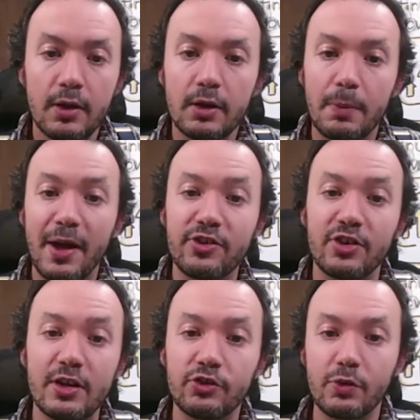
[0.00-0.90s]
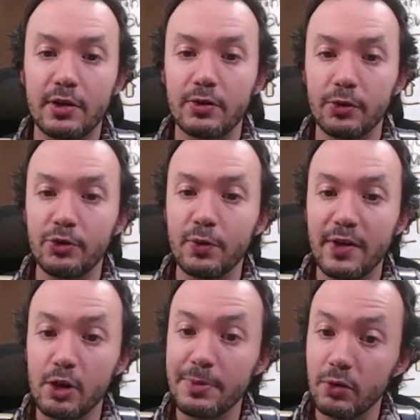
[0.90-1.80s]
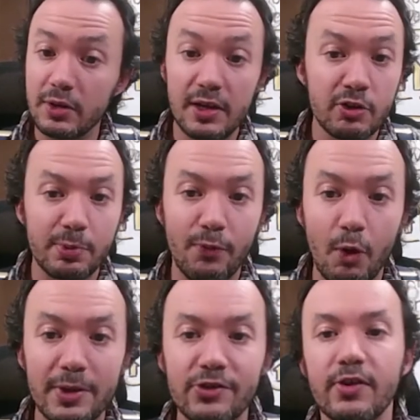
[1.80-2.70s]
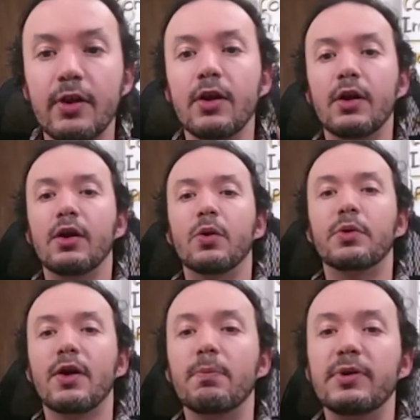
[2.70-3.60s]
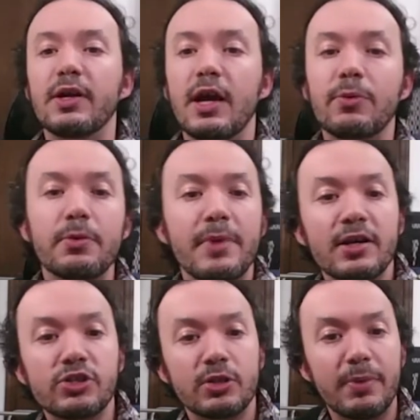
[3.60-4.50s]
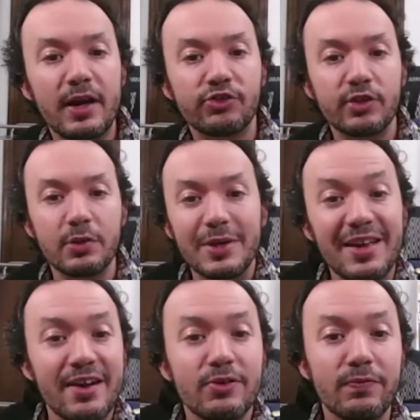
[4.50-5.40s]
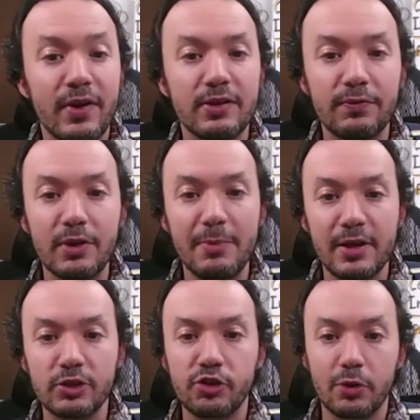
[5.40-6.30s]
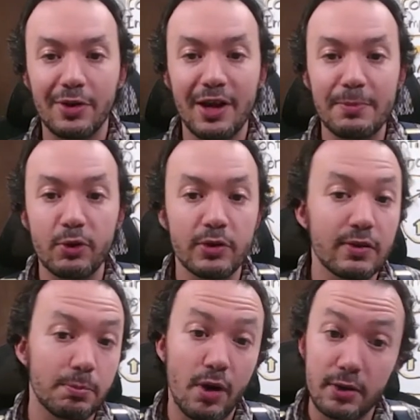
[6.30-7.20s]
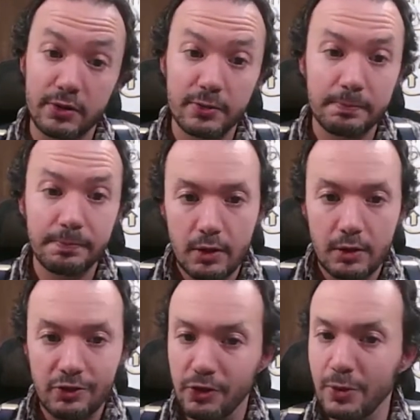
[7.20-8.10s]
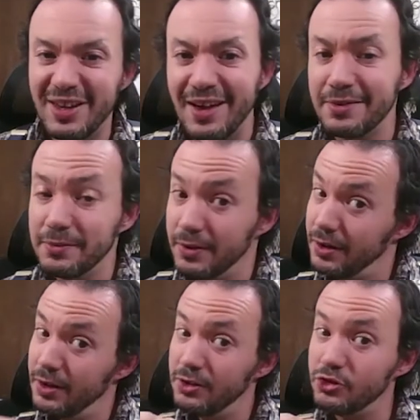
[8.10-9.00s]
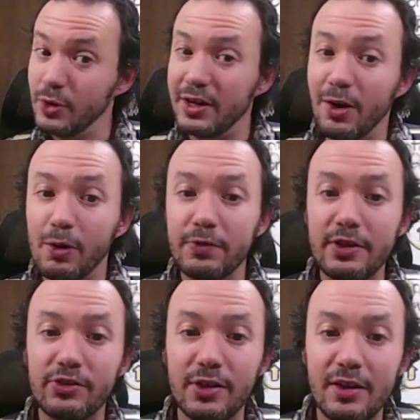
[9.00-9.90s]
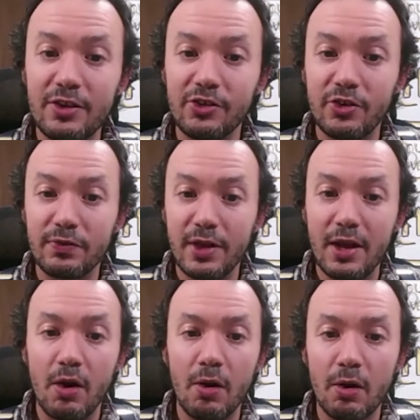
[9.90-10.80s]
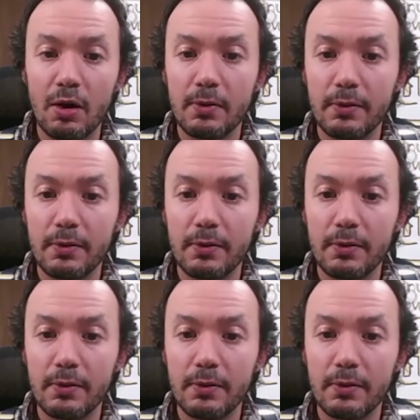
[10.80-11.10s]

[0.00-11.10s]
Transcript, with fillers: Capacity is critical to availability and performance. Without being able to manage capacity, we can't effectively manage the reliability of the product. So again, treating all of these things as if they are,